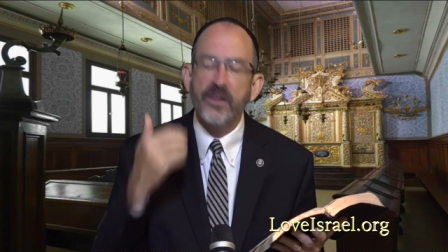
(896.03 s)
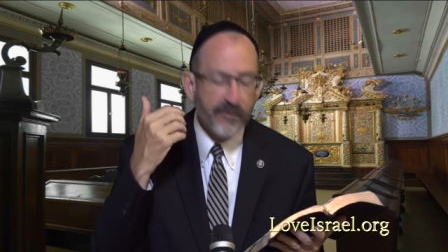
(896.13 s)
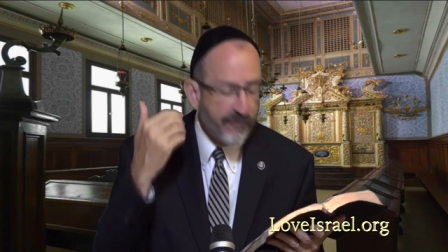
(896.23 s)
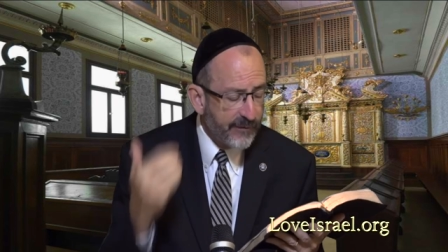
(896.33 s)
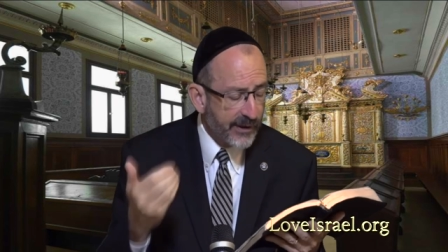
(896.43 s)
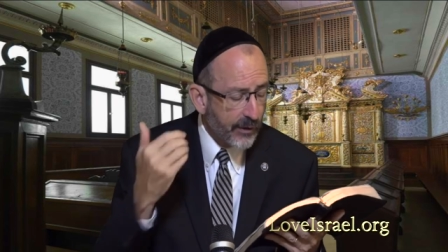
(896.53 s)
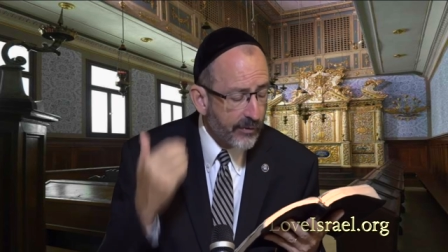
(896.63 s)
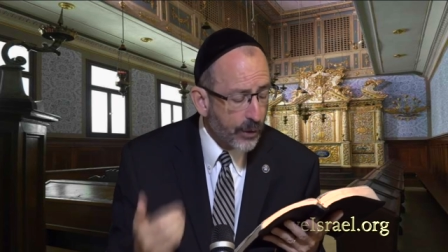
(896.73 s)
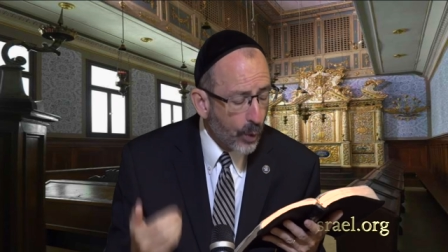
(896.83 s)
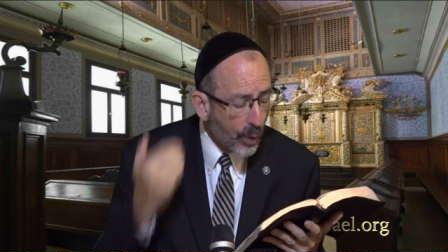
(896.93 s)
the fear of
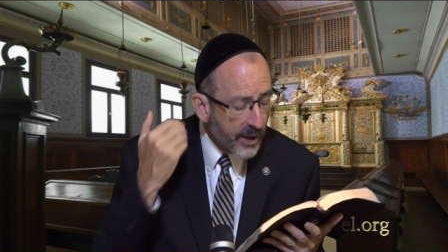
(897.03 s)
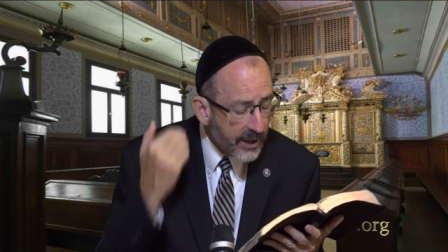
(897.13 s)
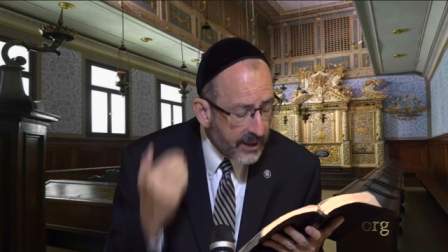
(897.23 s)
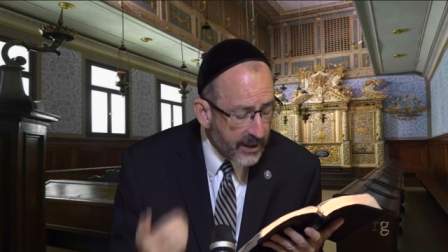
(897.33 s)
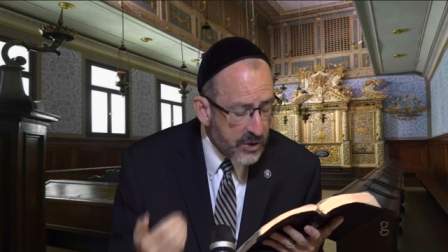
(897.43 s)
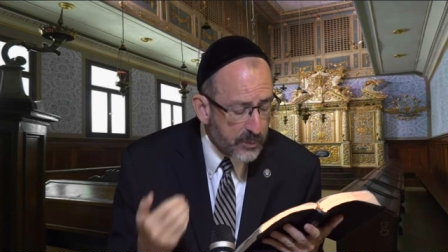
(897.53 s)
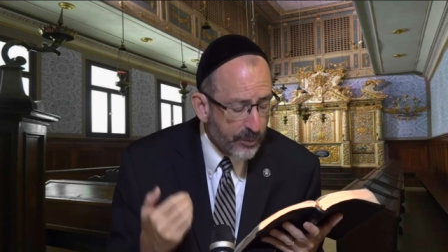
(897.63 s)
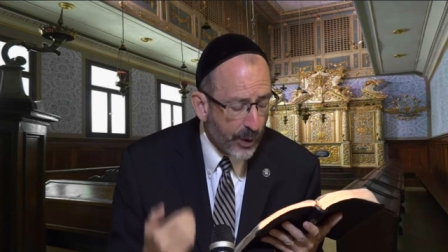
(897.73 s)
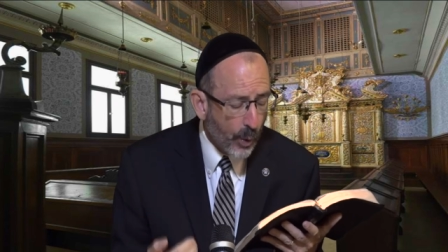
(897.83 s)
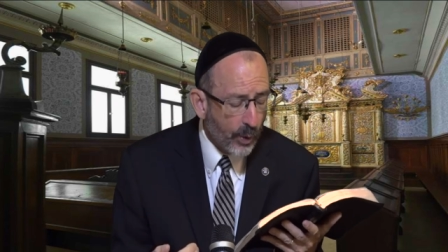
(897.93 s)
the Lord, His
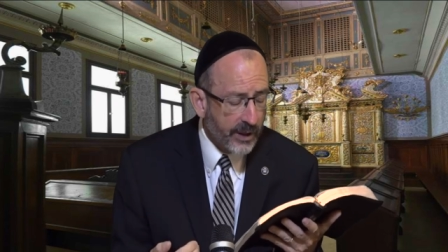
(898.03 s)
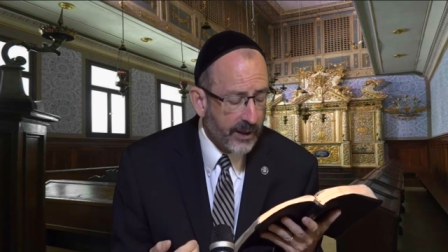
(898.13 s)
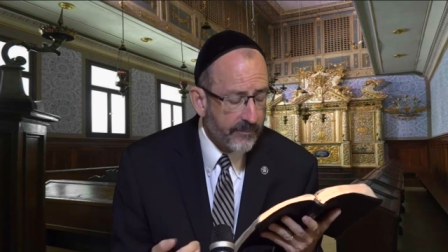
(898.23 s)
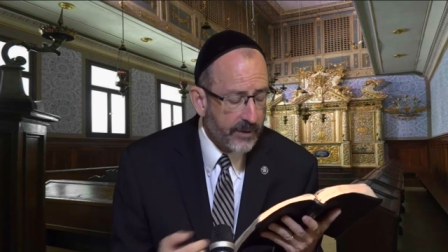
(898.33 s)
priority.